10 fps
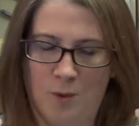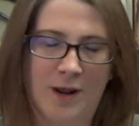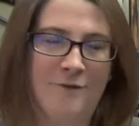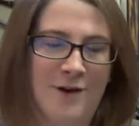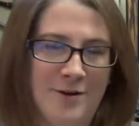When
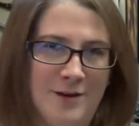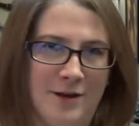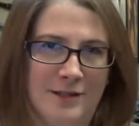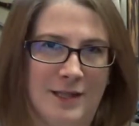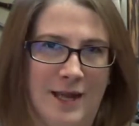I found
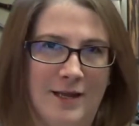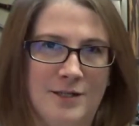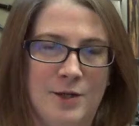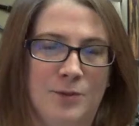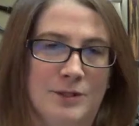out that
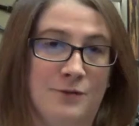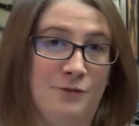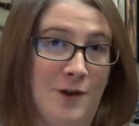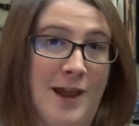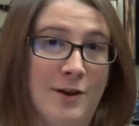Auntie was a
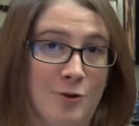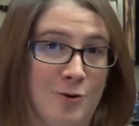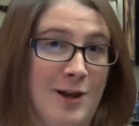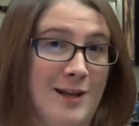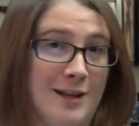
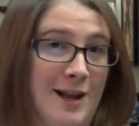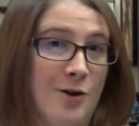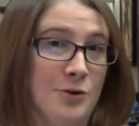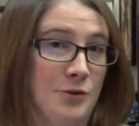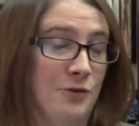fan-created
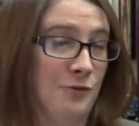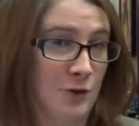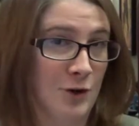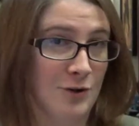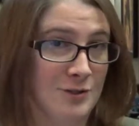character
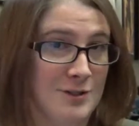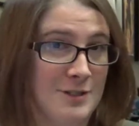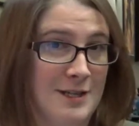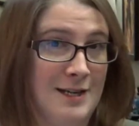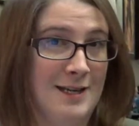
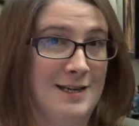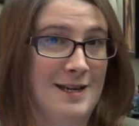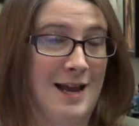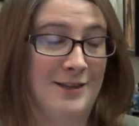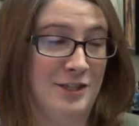first,
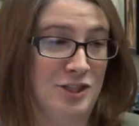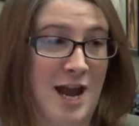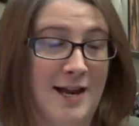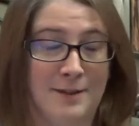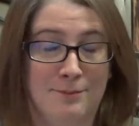and that
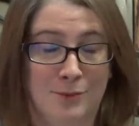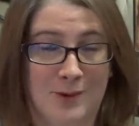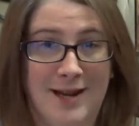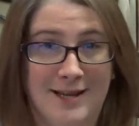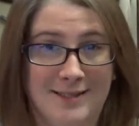Jack
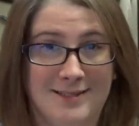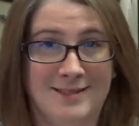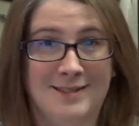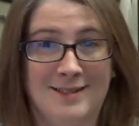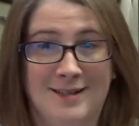
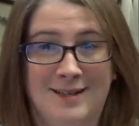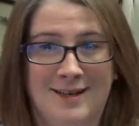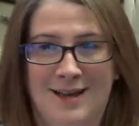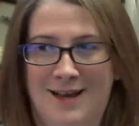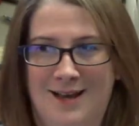embraced,
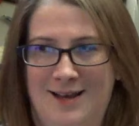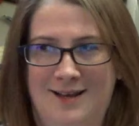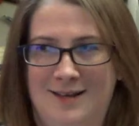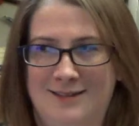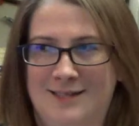
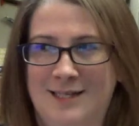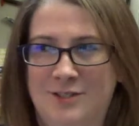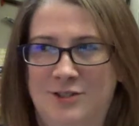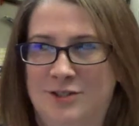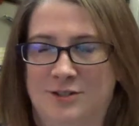
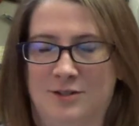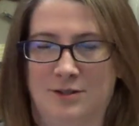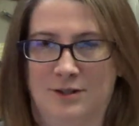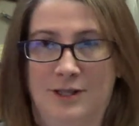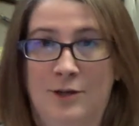that's just
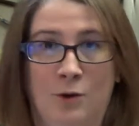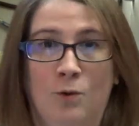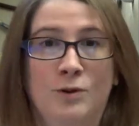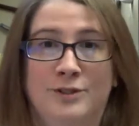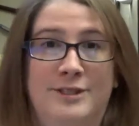the
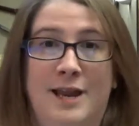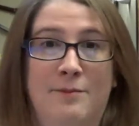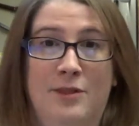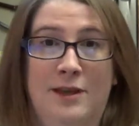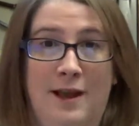coolest
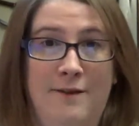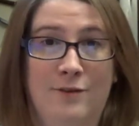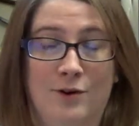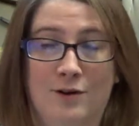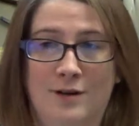damn thing
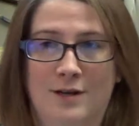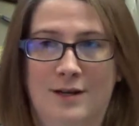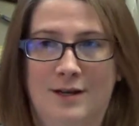ever.